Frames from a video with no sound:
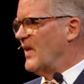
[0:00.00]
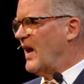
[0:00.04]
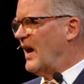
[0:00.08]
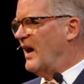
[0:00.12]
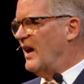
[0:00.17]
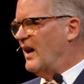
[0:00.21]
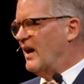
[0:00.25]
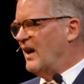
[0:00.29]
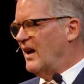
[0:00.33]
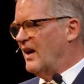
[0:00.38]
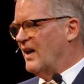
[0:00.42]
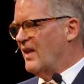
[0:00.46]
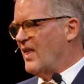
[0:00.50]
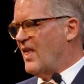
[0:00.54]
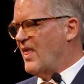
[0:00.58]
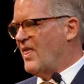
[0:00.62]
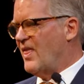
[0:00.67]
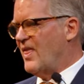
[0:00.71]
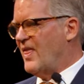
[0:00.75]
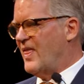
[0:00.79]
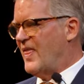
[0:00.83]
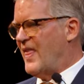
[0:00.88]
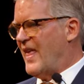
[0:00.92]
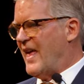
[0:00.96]
uh,
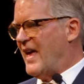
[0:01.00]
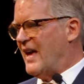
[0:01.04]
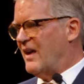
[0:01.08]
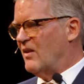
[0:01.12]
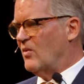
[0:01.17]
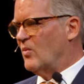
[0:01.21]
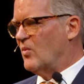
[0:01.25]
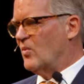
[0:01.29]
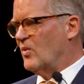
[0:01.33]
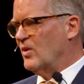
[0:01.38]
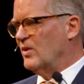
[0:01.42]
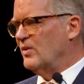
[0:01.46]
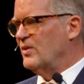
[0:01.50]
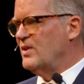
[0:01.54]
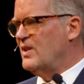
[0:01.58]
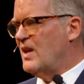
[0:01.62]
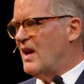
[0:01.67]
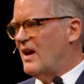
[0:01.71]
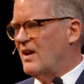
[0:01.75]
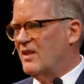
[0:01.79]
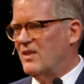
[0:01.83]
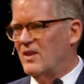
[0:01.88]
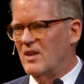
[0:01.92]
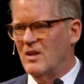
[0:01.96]
that really,
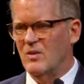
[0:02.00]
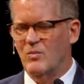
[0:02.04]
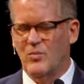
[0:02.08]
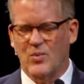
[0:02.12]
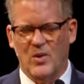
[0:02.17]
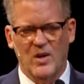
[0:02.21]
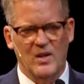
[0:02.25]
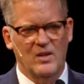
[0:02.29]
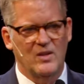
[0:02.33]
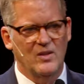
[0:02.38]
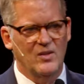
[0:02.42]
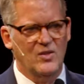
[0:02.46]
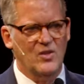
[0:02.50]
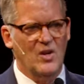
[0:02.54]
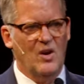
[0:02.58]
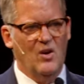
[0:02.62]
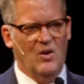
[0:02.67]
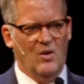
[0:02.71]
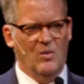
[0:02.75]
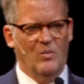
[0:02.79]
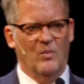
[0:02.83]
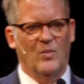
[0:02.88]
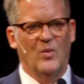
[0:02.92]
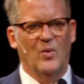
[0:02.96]
I think, bring this
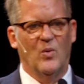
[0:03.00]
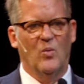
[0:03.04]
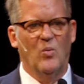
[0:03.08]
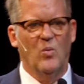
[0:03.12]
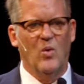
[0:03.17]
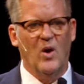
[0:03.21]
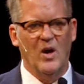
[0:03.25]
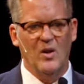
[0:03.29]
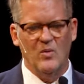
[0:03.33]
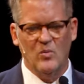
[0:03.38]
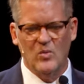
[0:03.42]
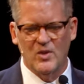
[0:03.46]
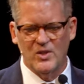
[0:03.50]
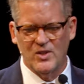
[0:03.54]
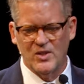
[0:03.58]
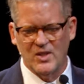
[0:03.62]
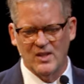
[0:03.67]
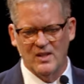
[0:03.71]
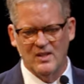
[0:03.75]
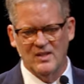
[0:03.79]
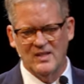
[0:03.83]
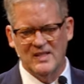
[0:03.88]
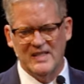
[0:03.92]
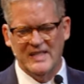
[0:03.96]
home. One was
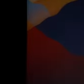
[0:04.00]
in